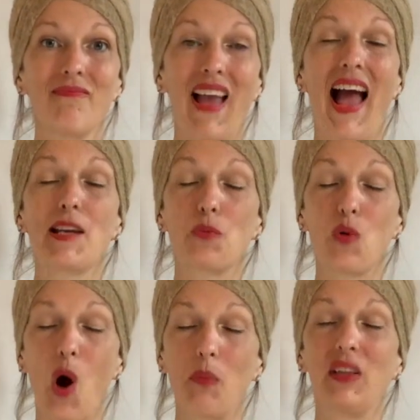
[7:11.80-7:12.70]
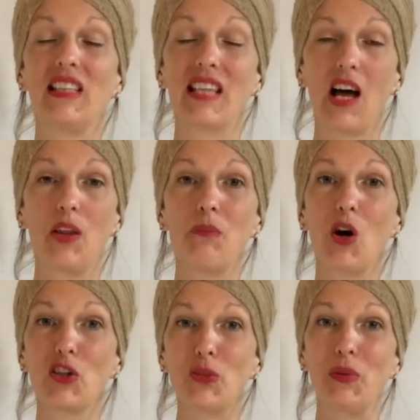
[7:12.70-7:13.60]
I'd probably tell them
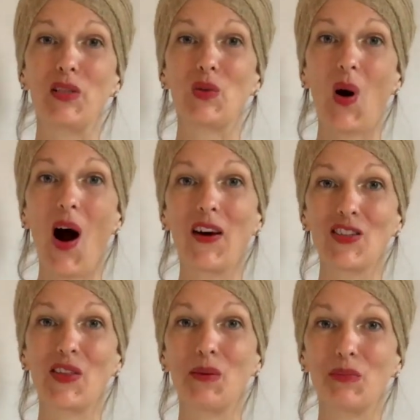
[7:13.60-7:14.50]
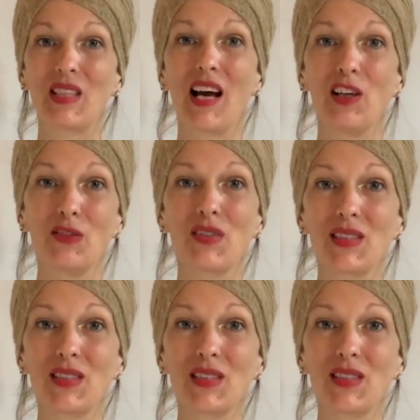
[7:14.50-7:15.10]
not to be so hard on themselves.